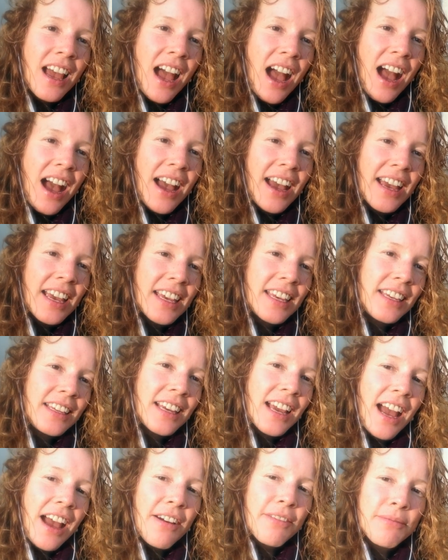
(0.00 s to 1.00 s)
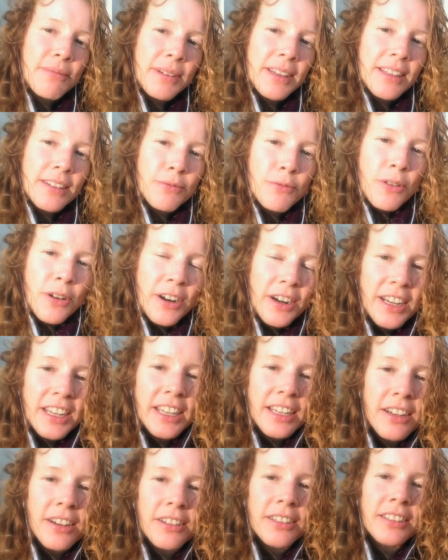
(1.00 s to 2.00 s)
I have been
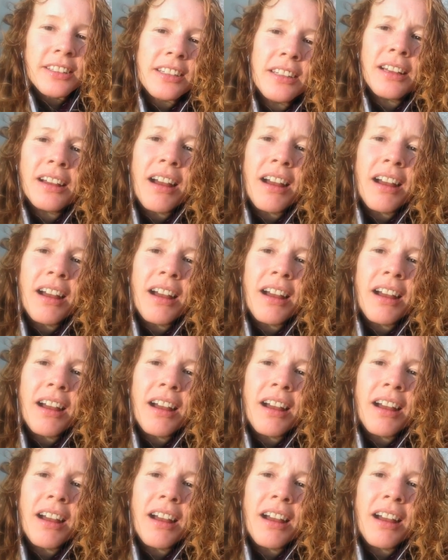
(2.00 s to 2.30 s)
working on...